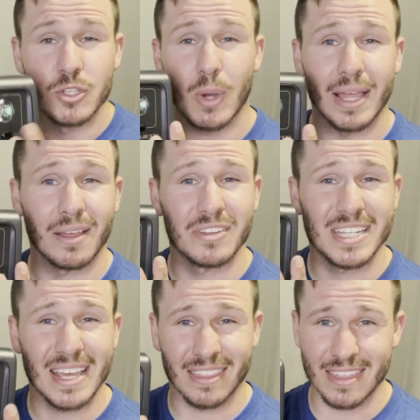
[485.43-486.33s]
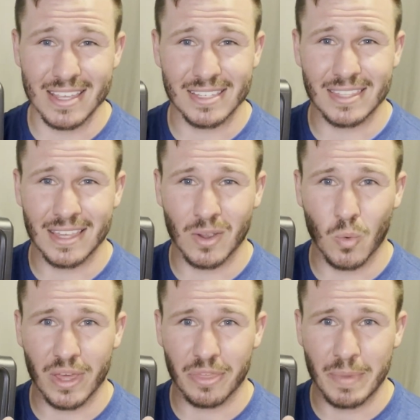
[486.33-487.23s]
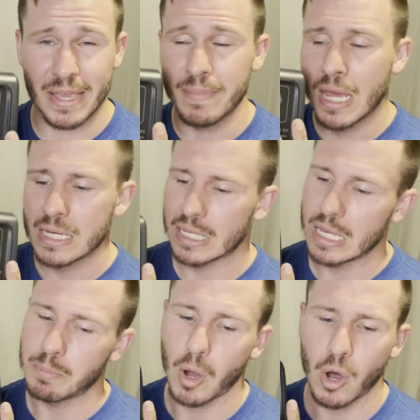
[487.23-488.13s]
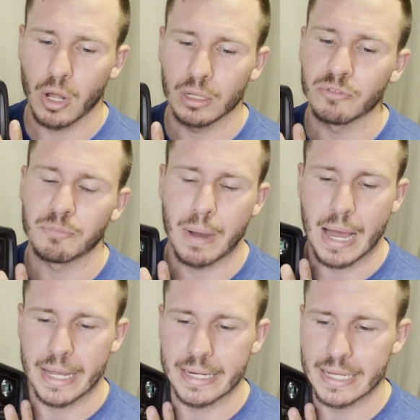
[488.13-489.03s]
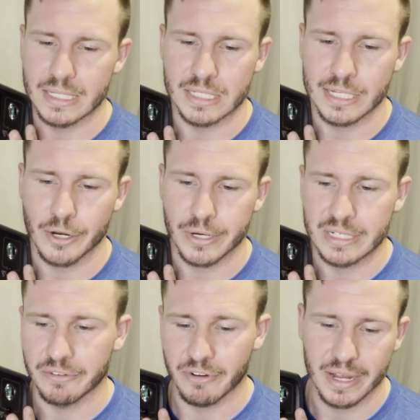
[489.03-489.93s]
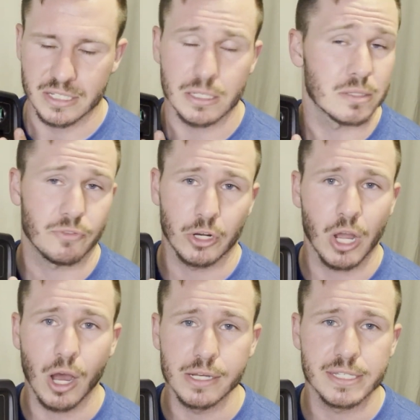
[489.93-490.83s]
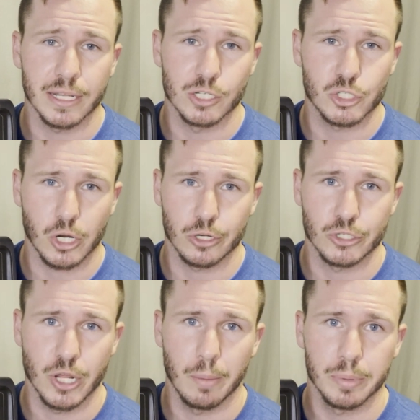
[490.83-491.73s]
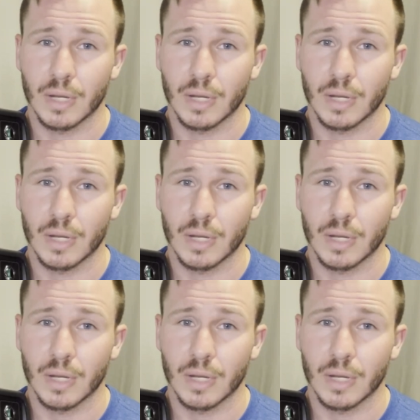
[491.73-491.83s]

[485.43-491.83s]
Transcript: So I love to take this thing with me to keep all of my necessary devices for content charged up.